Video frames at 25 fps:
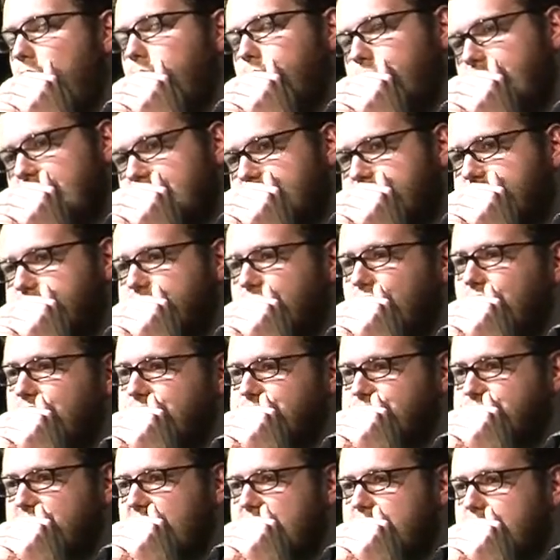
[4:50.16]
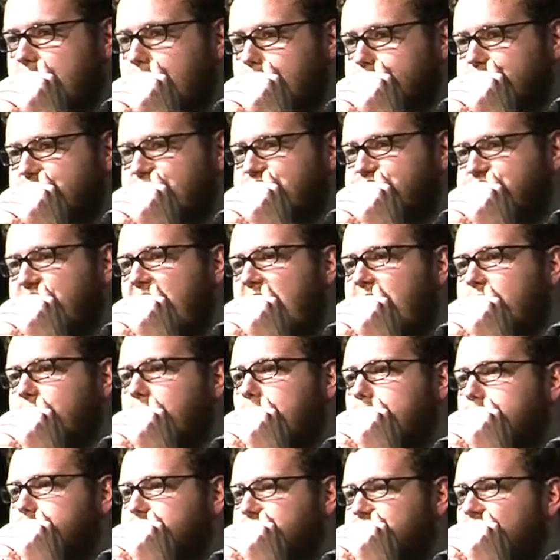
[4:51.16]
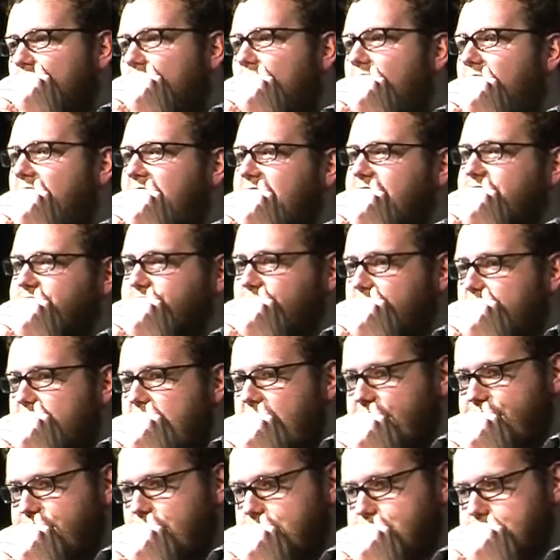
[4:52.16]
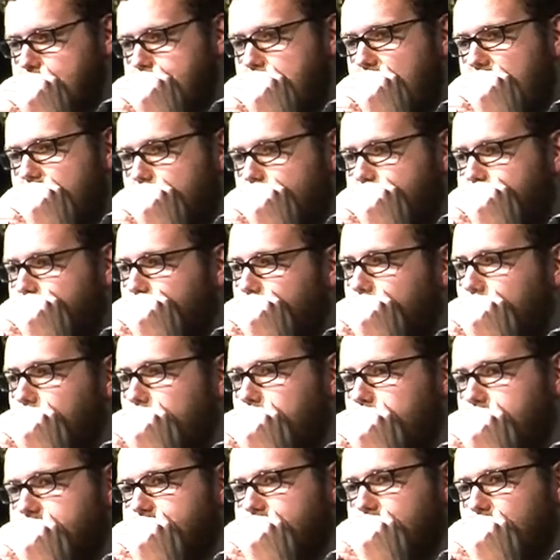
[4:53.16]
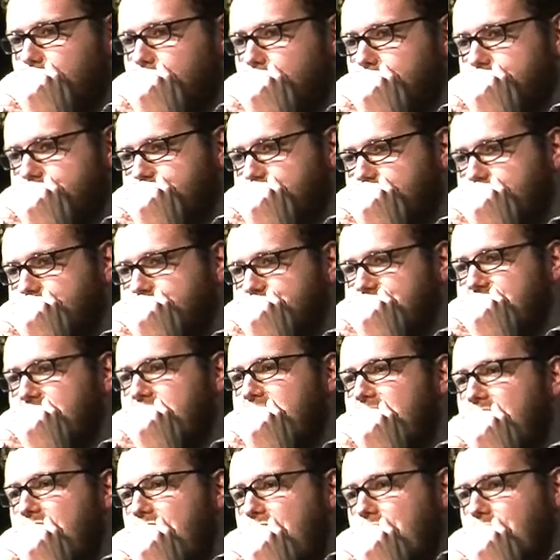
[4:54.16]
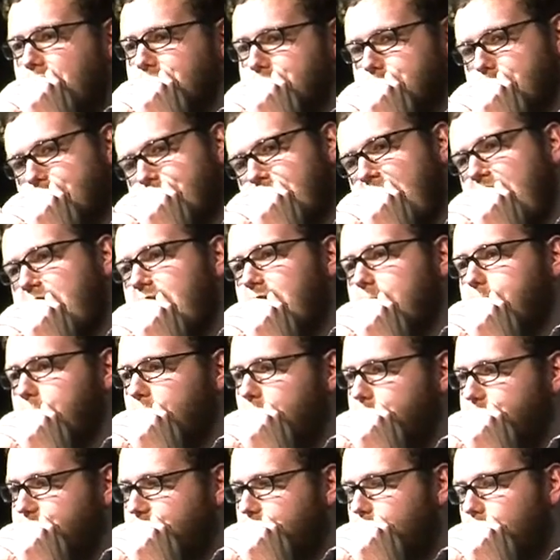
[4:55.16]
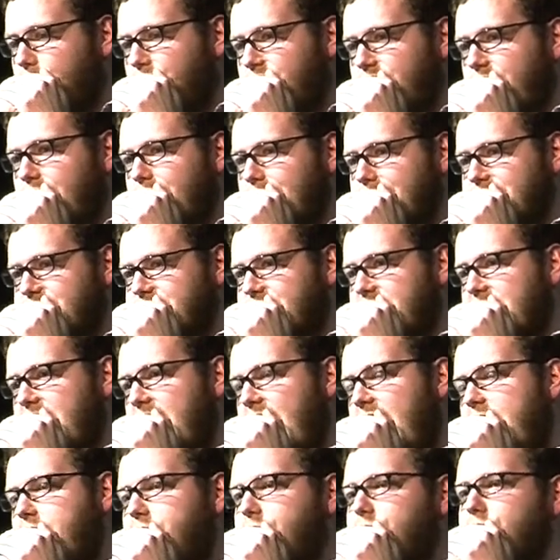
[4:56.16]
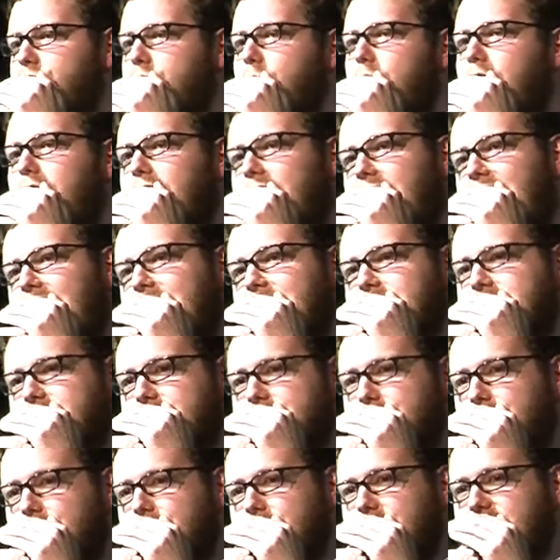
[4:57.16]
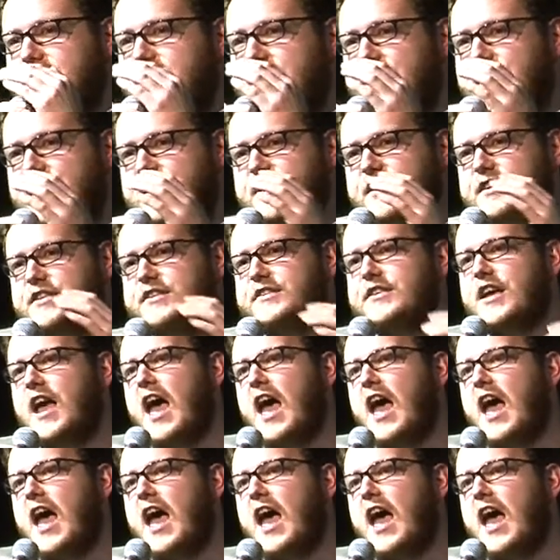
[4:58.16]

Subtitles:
This Thursday, come to Technocide. It doesn't matter if you're a Hutu or a Tutsi, because with the Jaeger bombs at 190, everyone gets slaughtered.